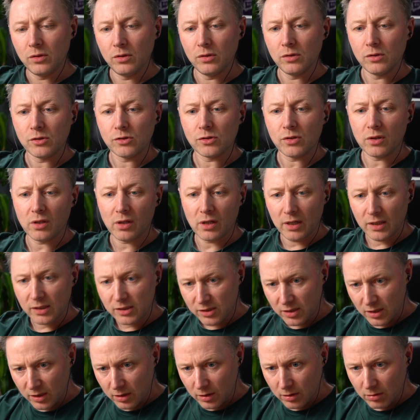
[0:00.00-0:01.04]
So they're
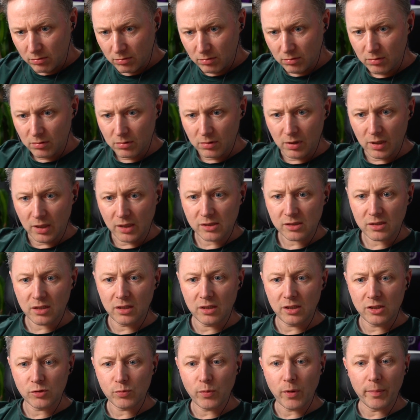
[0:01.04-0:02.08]
asking
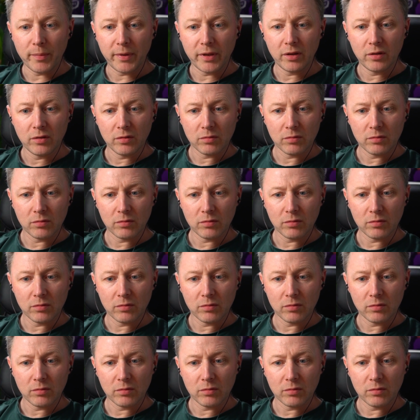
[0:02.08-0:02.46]
these women.